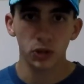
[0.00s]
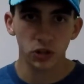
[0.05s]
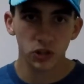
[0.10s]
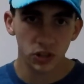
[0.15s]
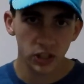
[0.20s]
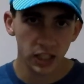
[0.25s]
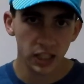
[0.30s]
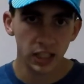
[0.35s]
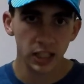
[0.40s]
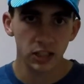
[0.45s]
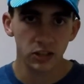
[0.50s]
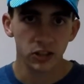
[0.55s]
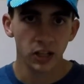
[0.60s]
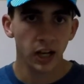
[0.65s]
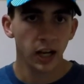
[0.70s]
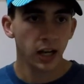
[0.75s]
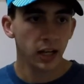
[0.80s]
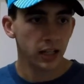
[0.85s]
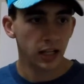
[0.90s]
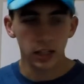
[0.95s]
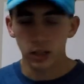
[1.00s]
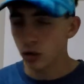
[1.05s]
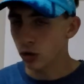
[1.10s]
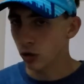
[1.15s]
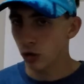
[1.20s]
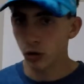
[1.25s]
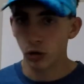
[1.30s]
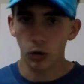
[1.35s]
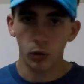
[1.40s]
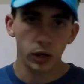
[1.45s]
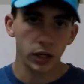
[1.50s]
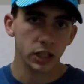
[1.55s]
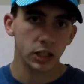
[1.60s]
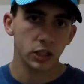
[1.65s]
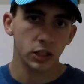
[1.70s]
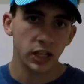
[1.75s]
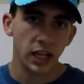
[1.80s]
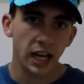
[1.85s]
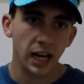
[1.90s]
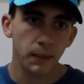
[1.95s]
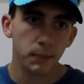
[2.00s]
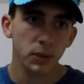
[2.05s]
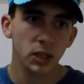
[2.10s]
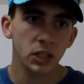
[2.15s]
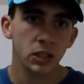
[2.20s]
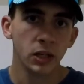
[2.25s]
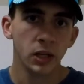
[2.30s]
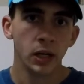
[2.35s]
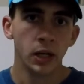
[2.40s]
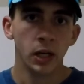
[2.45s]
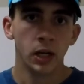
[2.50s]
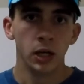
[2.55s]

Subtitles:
cities that you don't know what could happen.